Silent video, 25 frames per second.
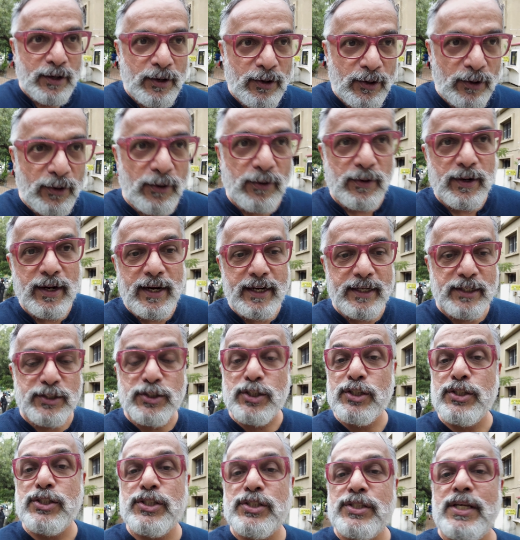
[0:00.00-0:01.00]
All right.
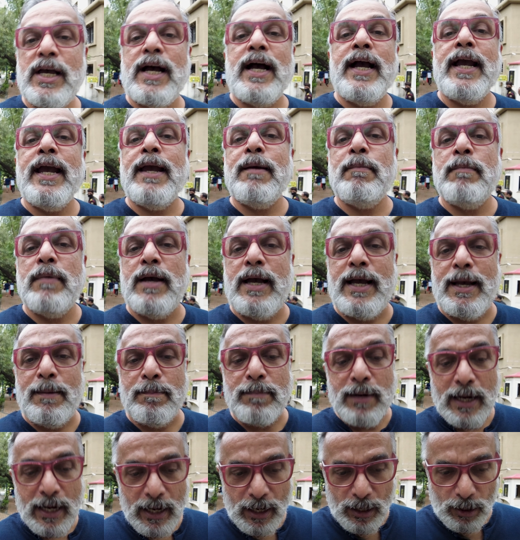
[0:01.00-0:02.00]
I am
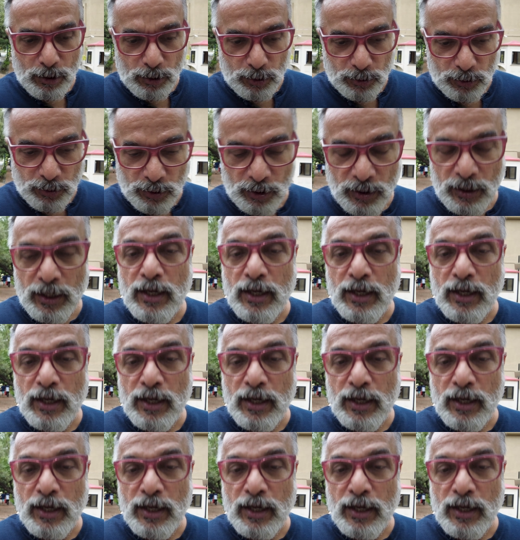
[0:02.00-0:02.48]
above